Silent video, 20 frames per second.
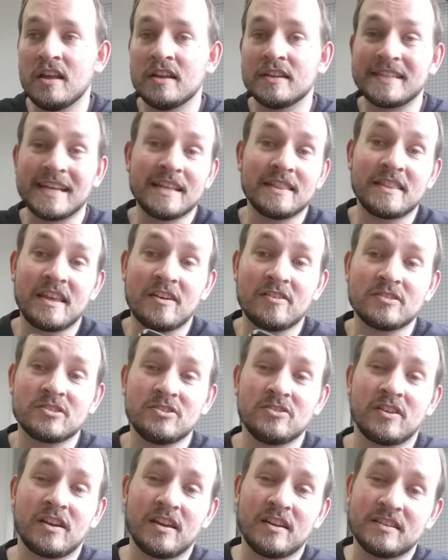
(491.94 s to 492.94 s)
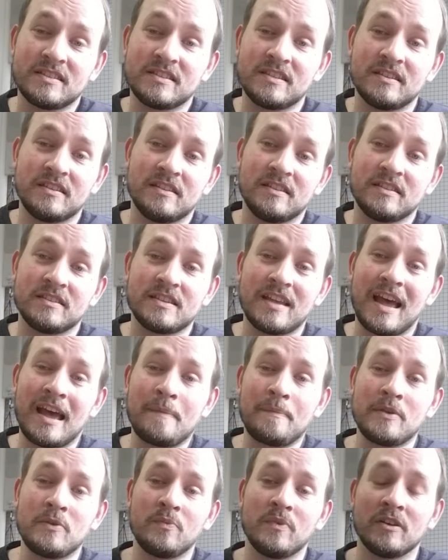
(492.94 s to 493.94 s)
10,000, you're kind of sitting in this
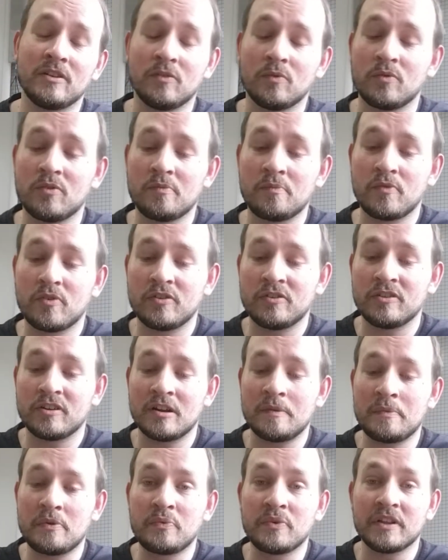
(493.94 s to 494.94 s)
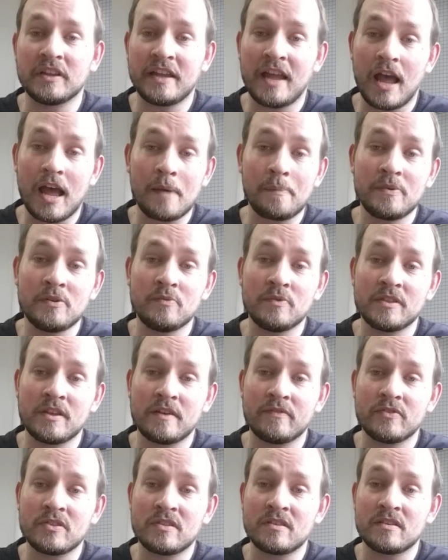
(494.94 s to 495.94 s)
happy wiggle room where you're going to be really happy with
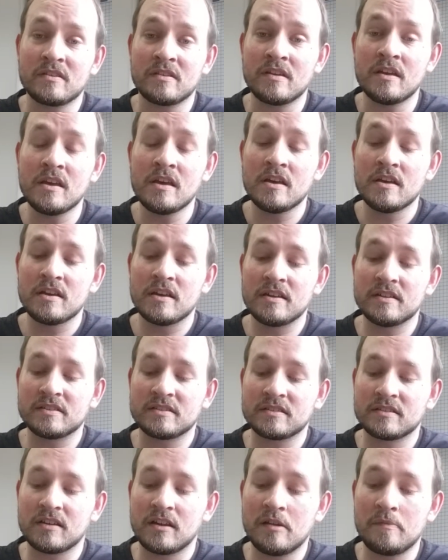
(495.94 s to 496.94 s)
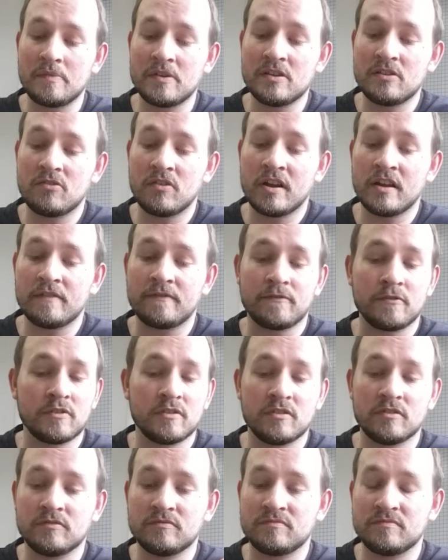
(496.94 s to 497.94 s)
everything. It's going to be great
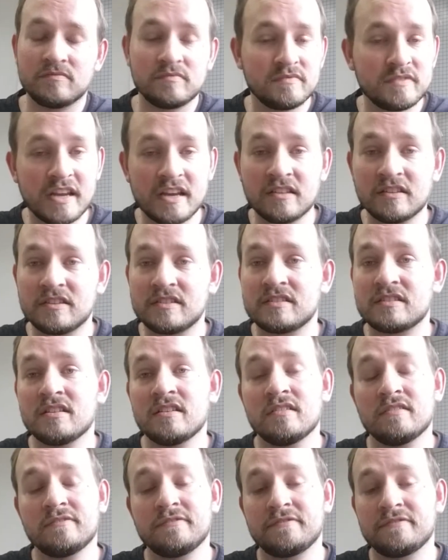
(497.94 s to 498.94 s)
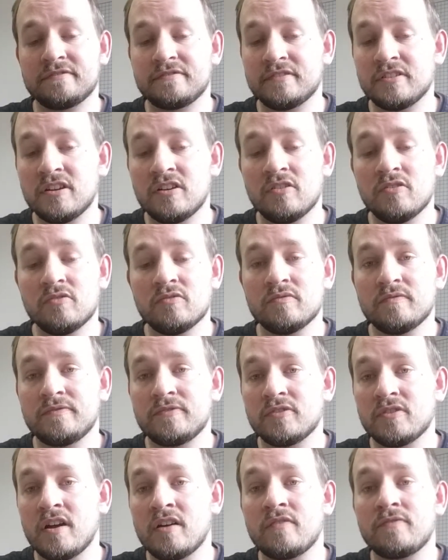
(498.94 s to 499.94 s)
for daily stuff.
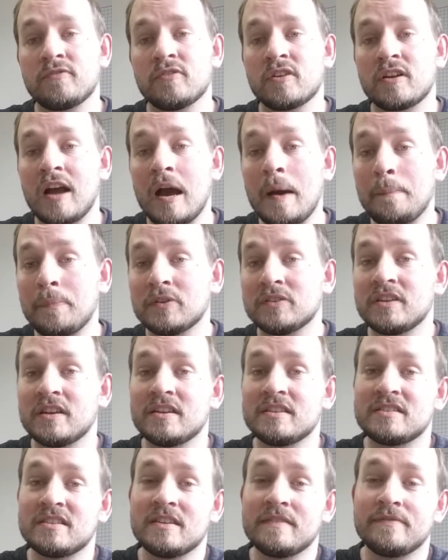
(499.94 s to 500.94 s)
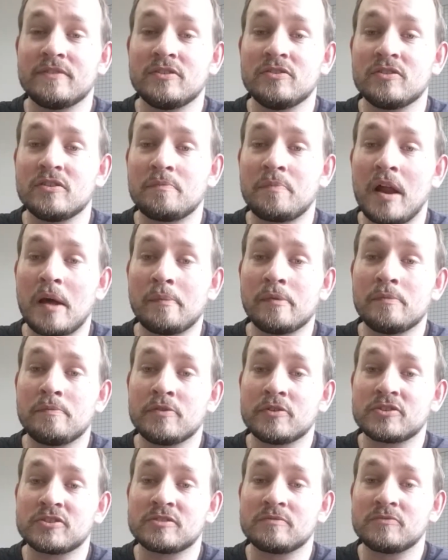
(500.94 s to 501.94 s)
If you're out for a couple days even, you could probably
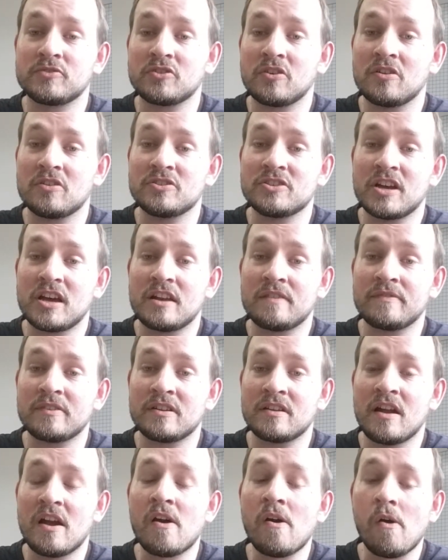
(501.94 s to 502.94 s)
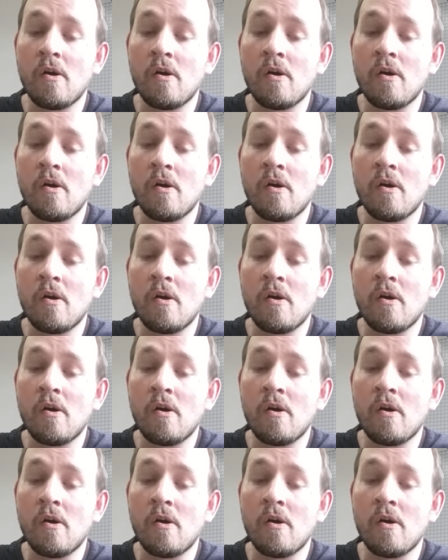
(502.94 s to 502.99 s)
push some charge out of it.